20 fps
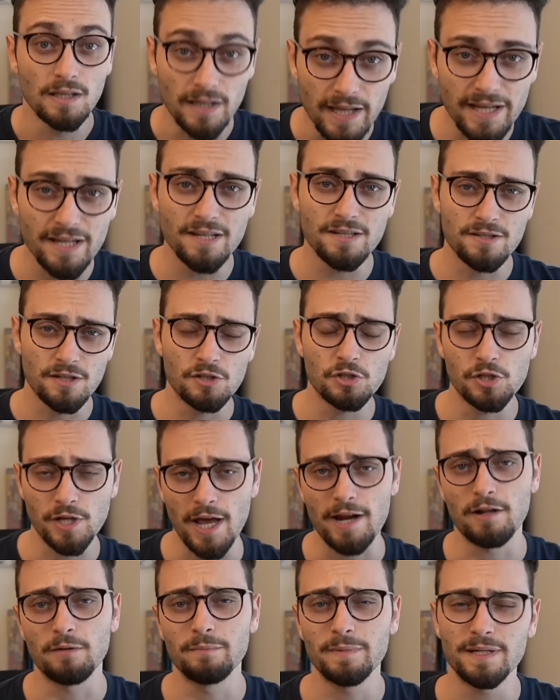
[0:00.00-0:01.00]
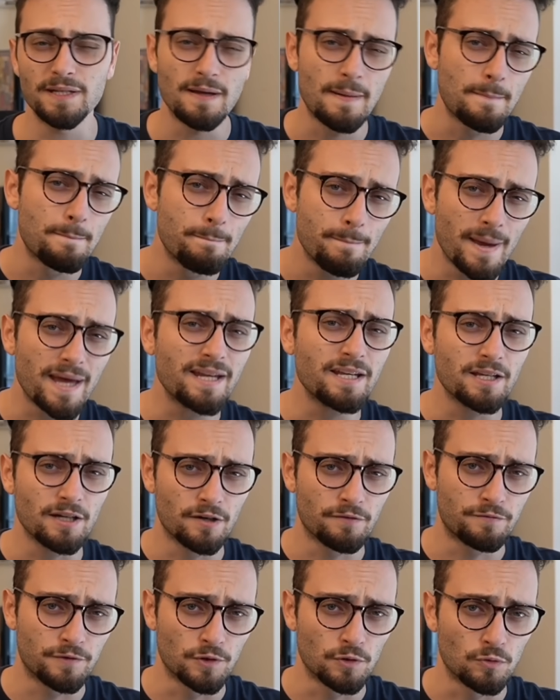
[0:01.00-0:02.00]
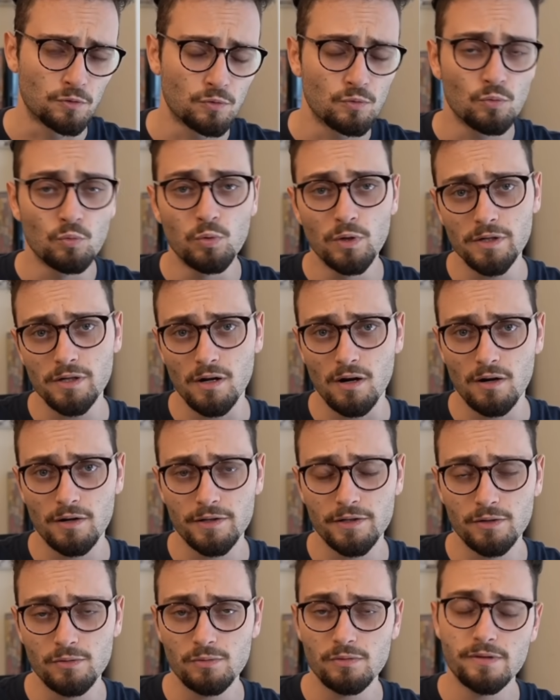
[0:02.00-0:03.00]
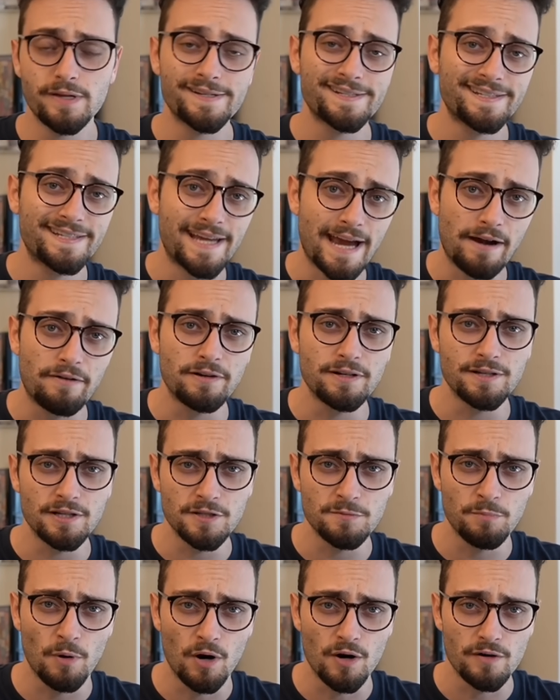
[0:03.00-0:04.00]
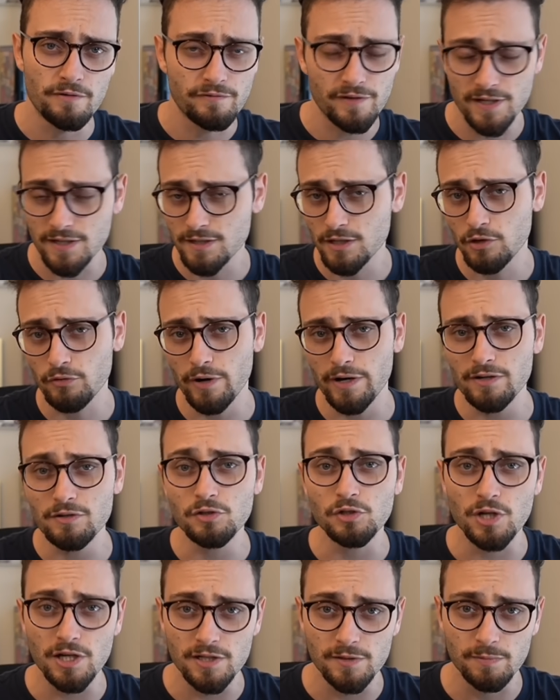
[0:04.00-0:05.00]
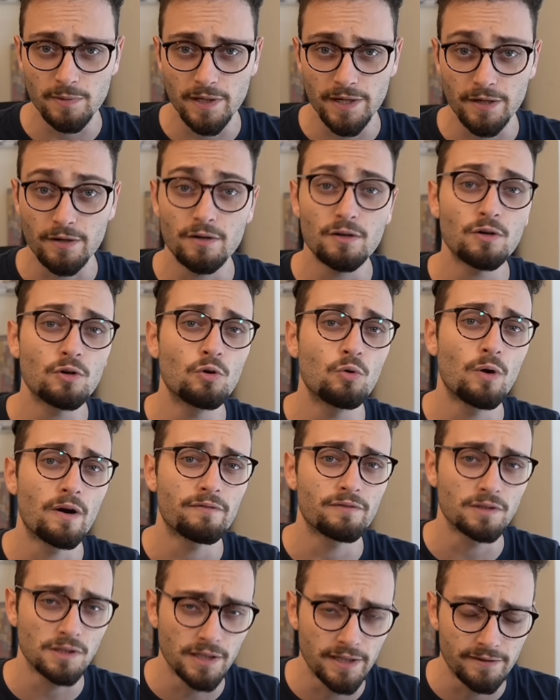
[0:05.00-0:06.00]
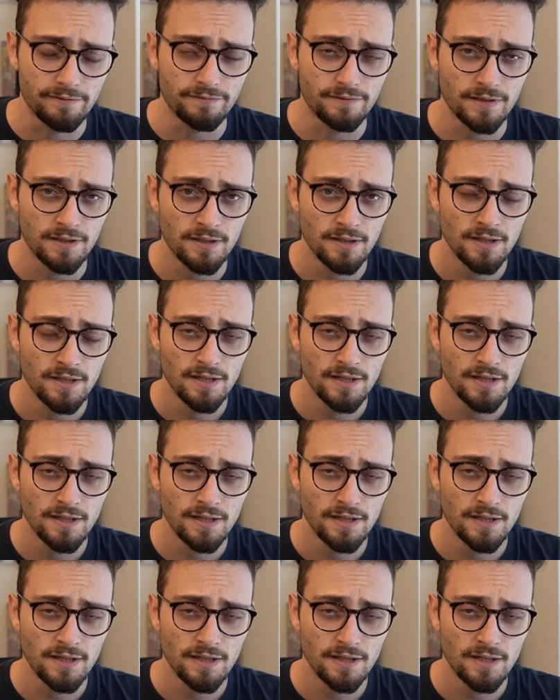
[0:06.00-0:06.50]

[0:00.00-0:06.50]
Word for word: Ladies and gentlemen, many of you would argue that Garry Kasparov is the greatest chess player who ever lived.